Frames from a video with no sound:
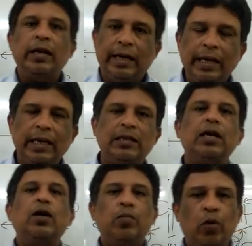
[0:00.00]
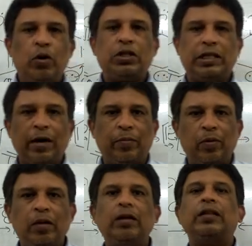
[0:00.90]
It is more
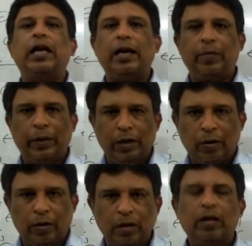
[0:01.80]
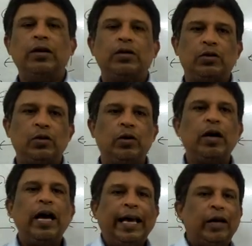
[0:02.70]
stable than phenol,
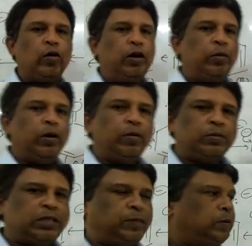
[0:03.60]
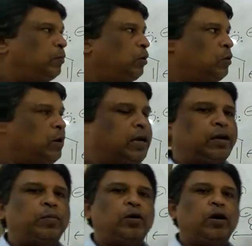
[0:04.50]
so equilibrium shift forward,
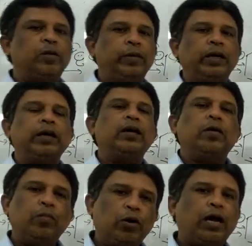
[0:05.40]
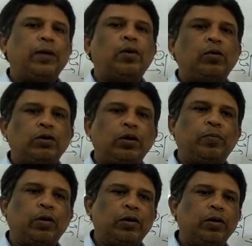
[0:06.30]
forming more amount
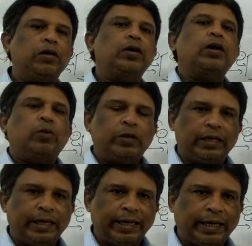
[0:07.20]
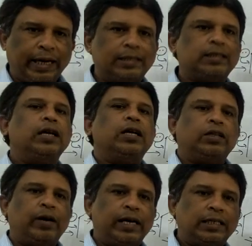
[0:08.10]
of proton, which indicates
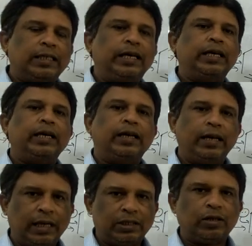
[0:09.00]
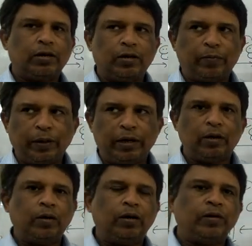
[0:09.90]
the acidic nature of
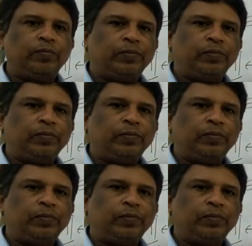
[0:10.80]
phenol.